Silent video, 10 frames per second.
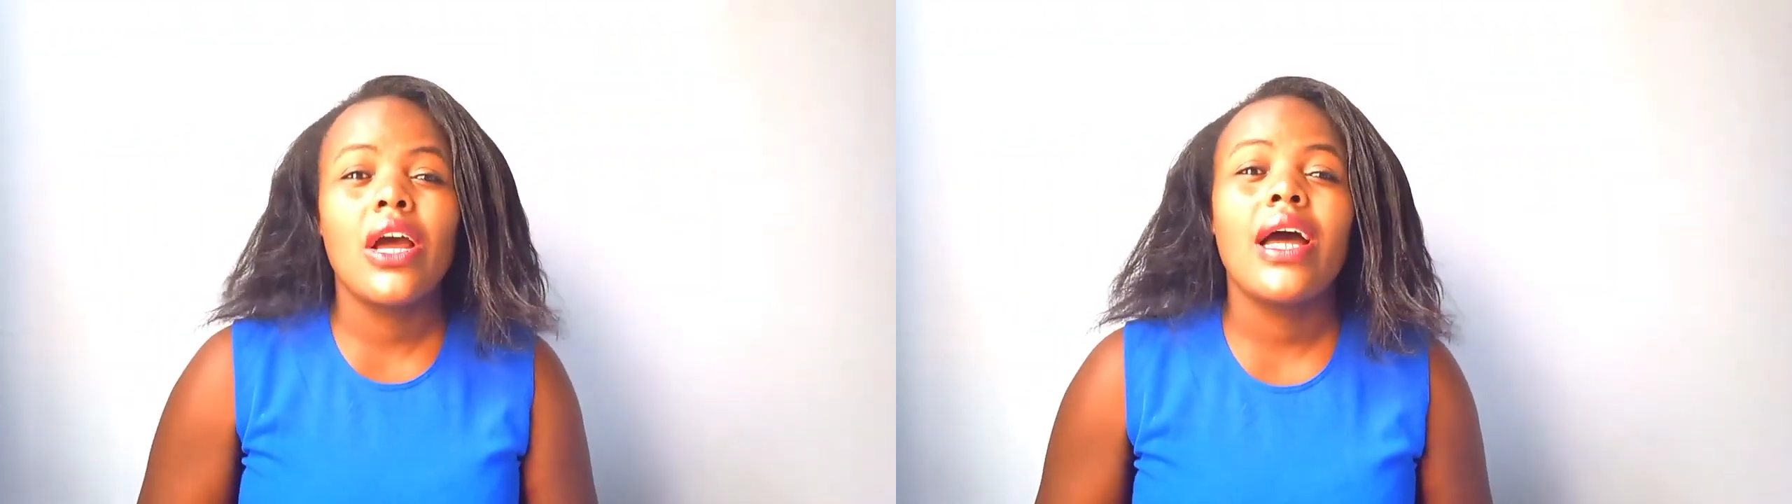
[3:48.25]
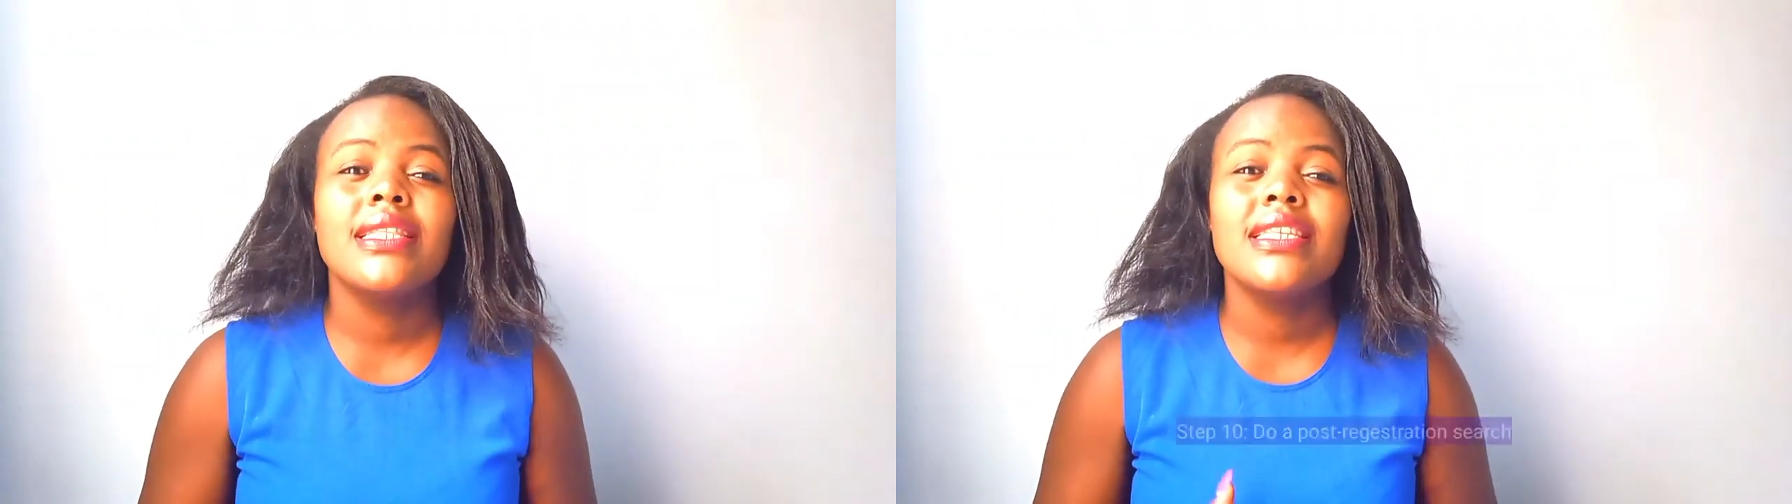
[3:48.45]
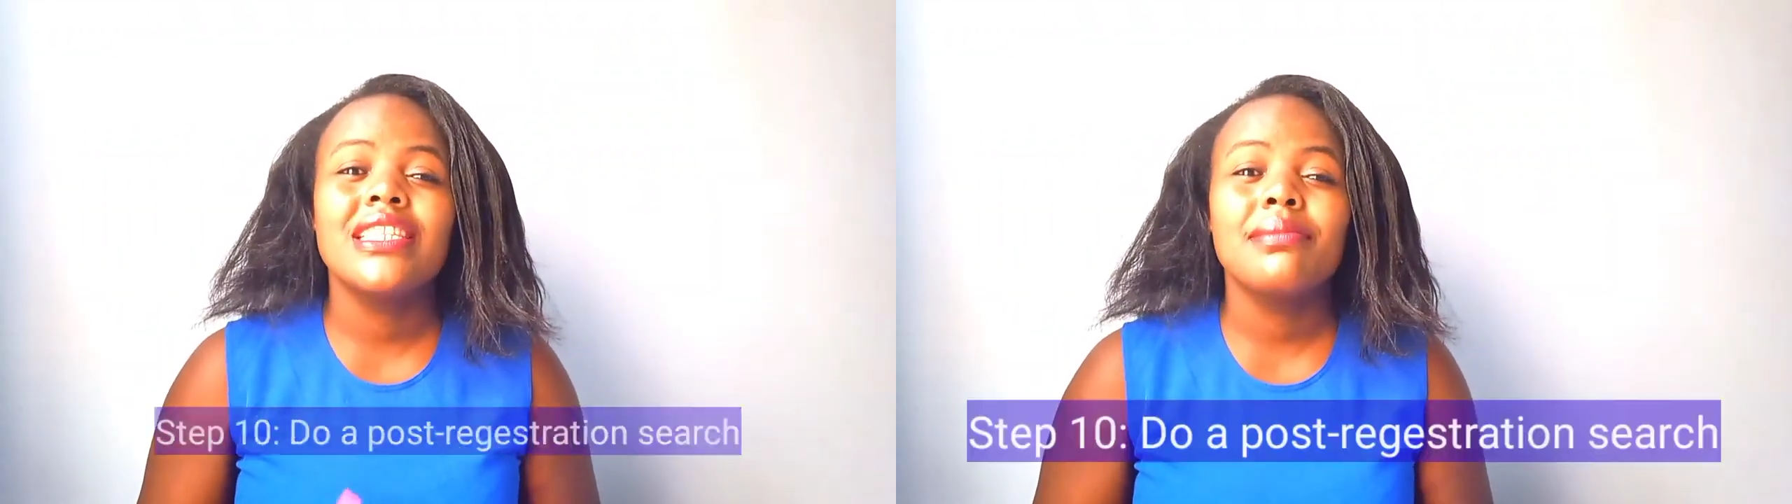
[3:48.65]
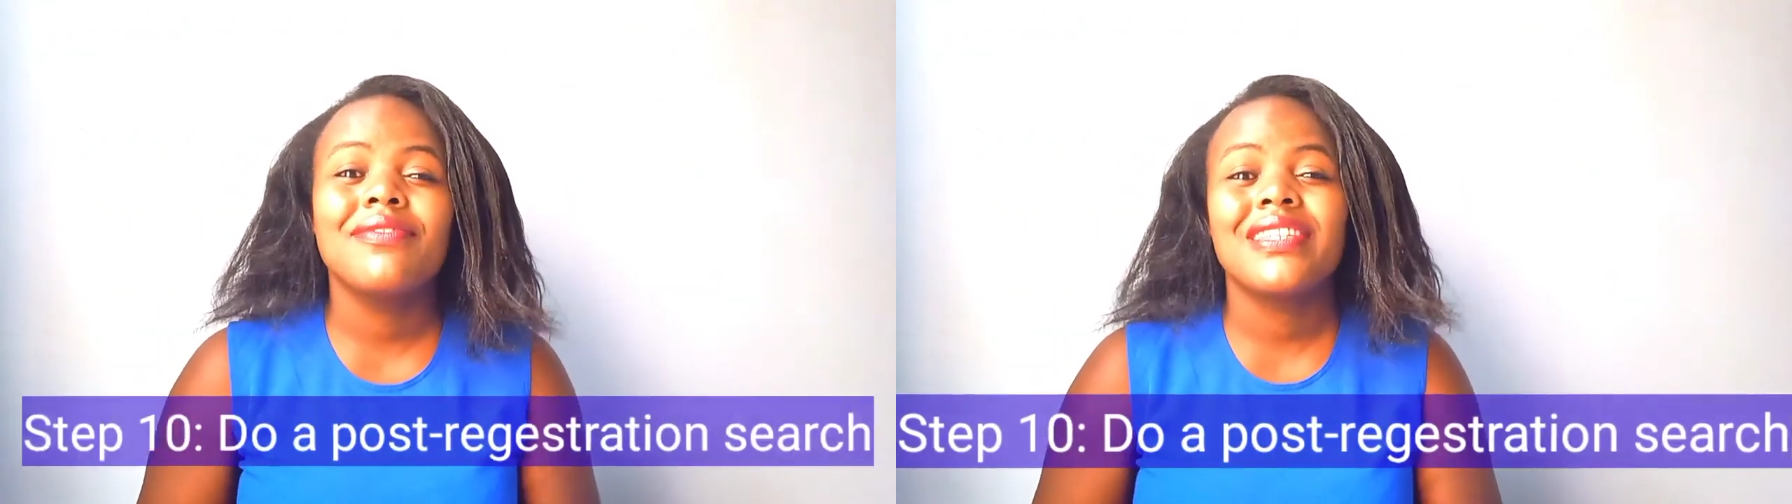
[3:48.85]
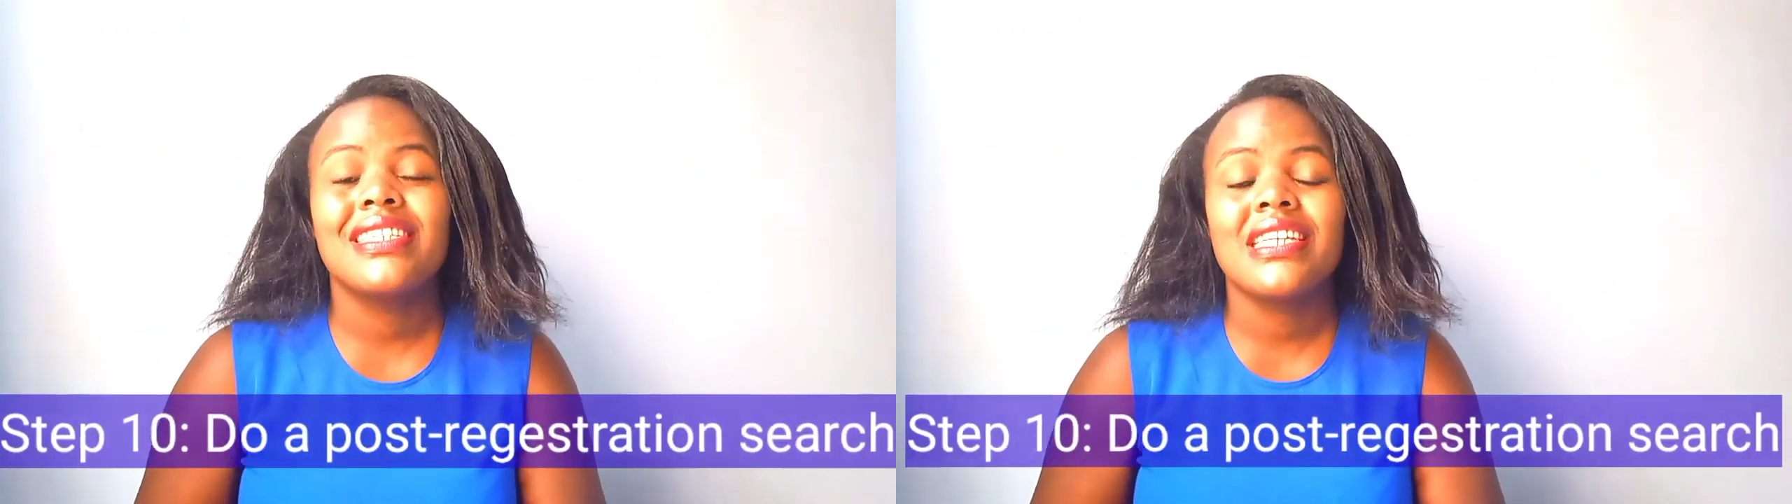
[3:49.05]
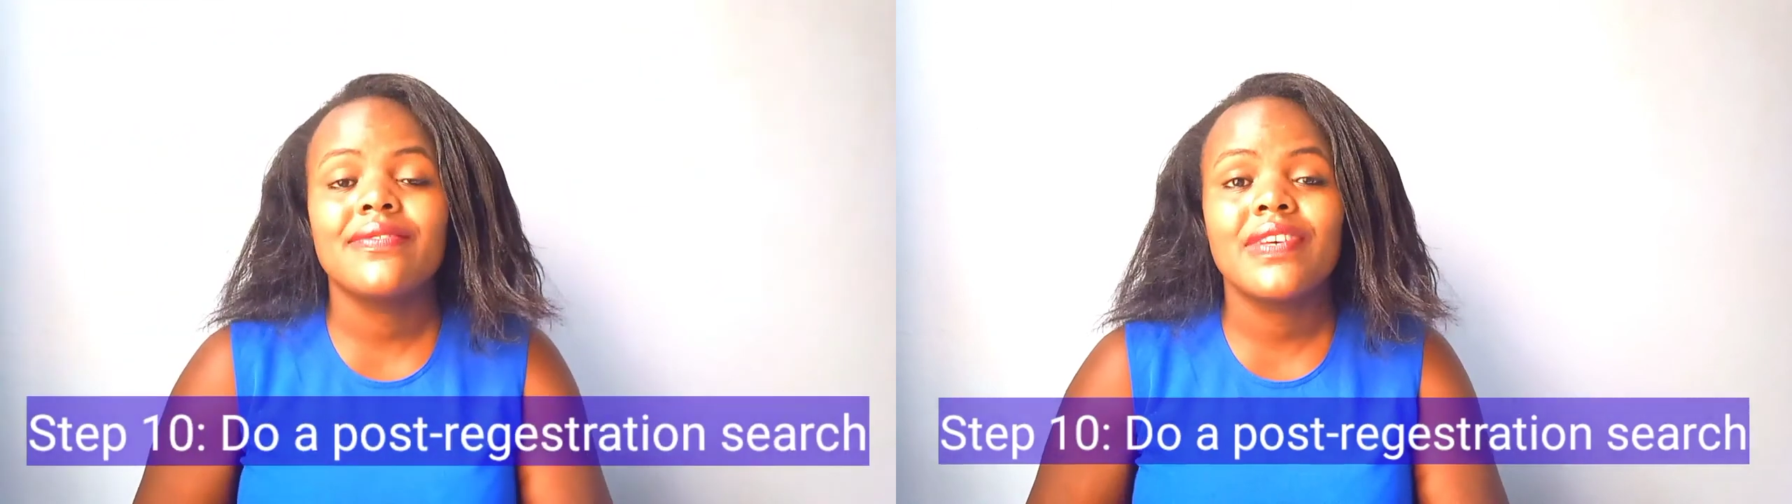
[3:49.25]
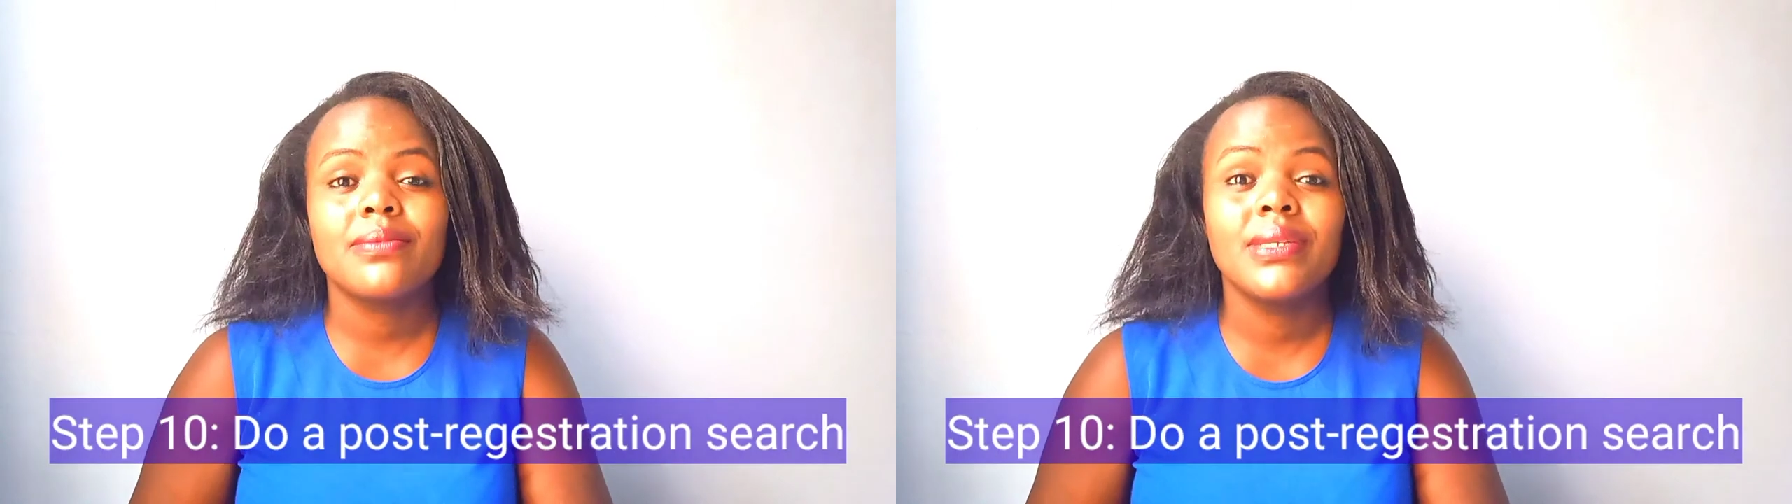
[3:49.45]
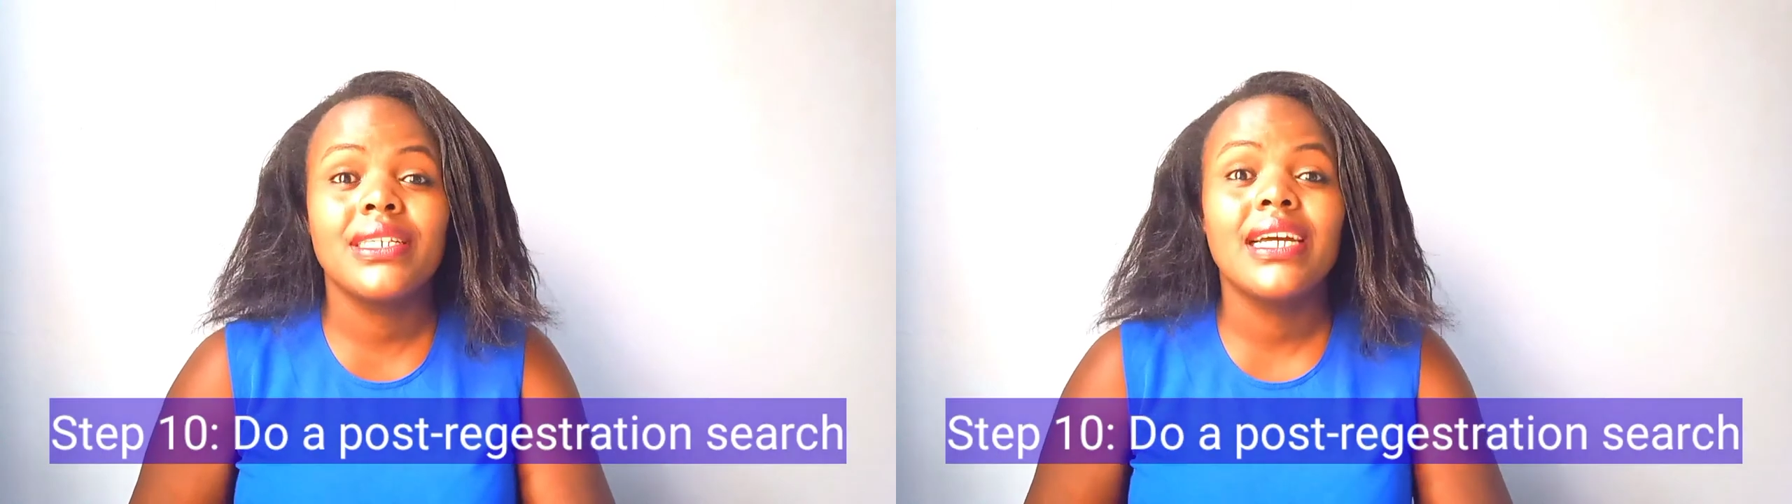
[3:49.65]
Now at this time after the transfer
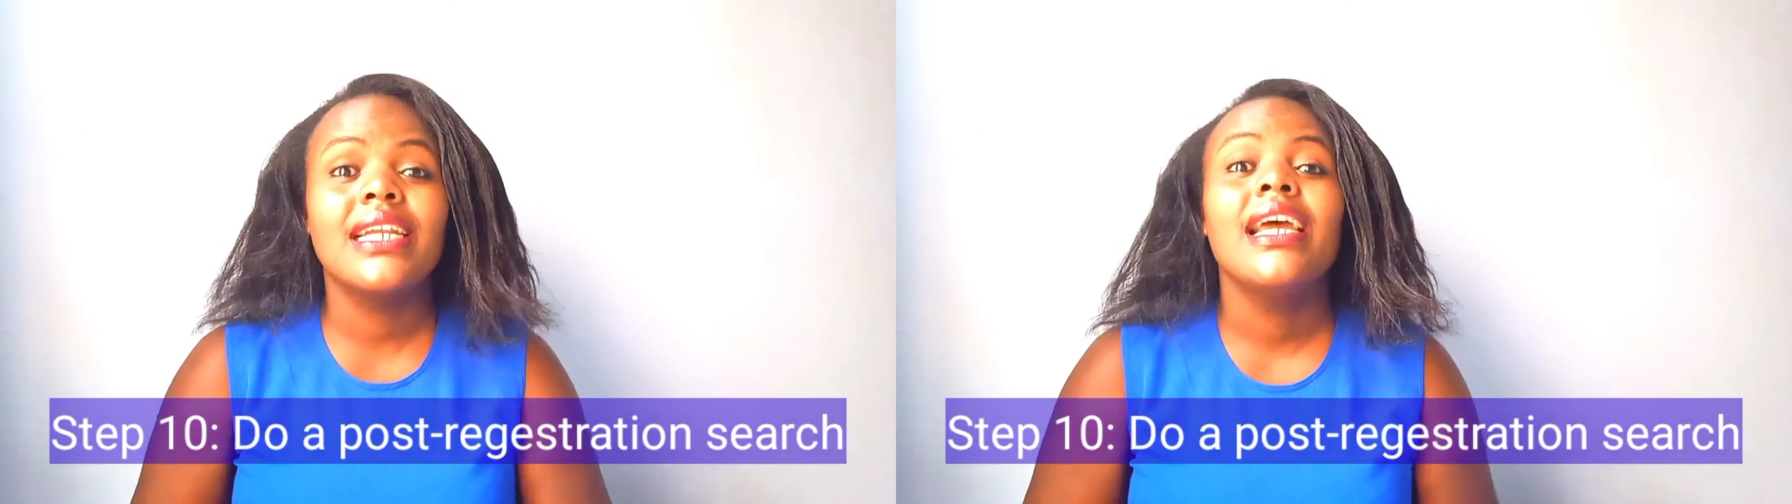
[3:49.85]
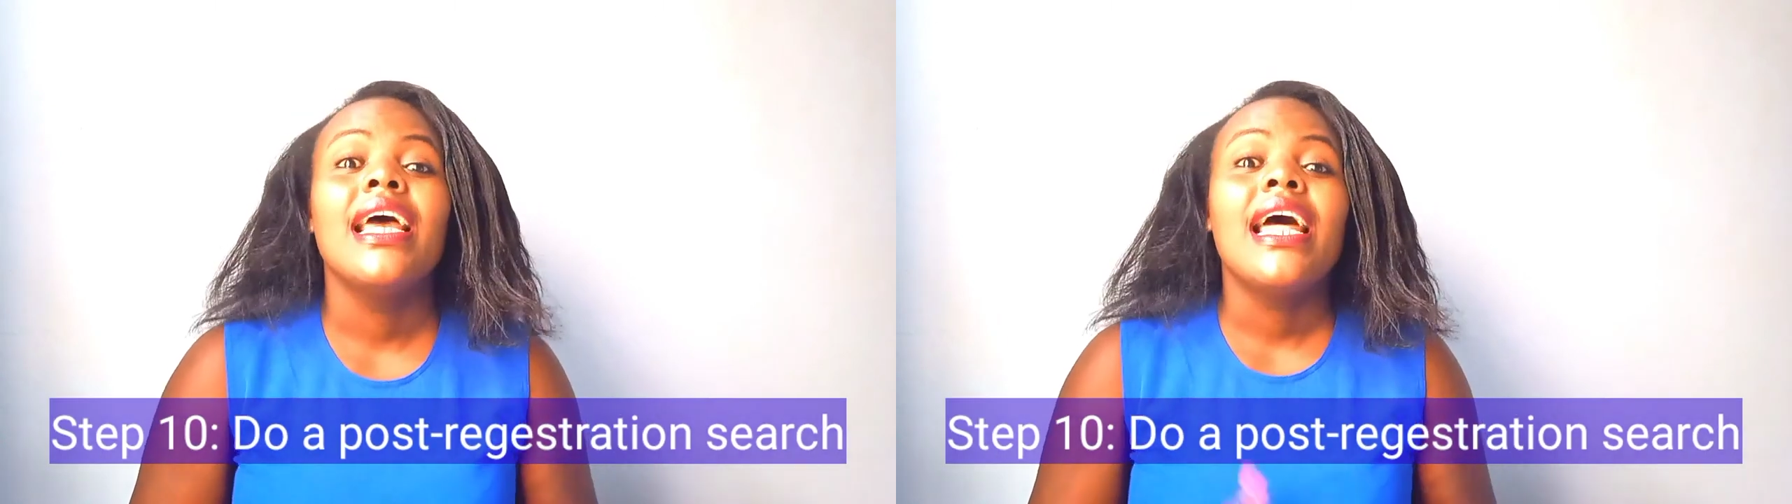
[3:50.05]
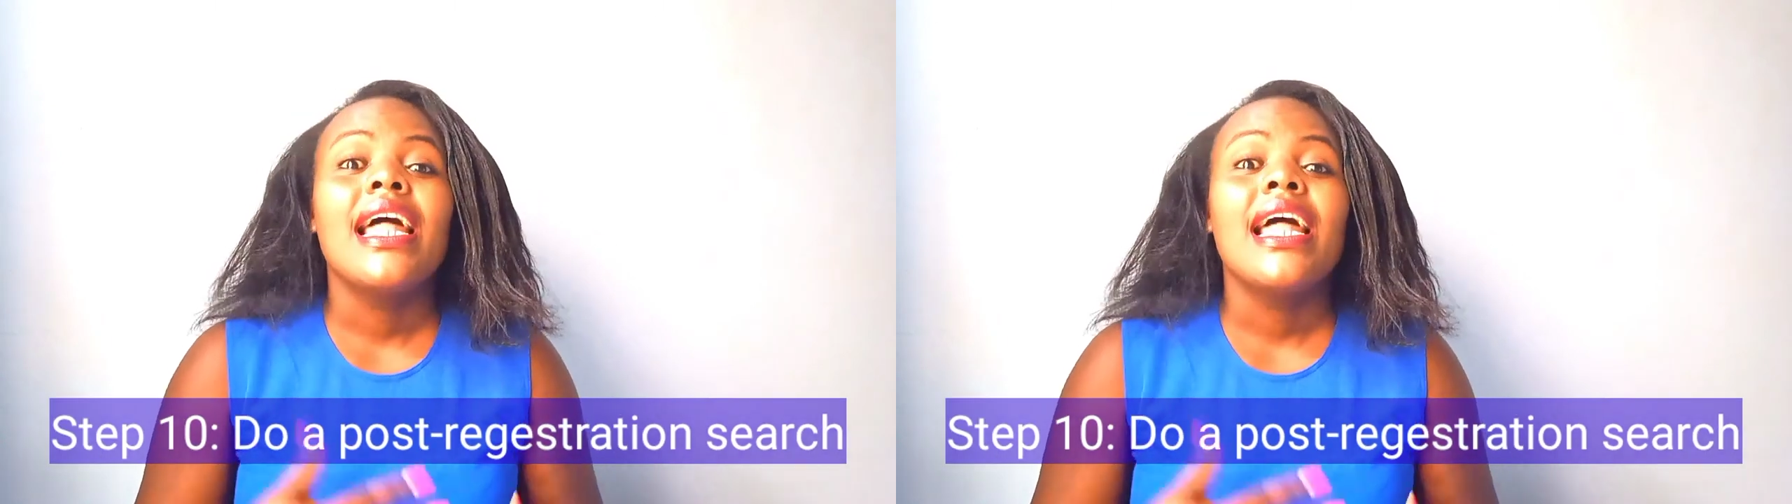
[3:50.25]
has been done,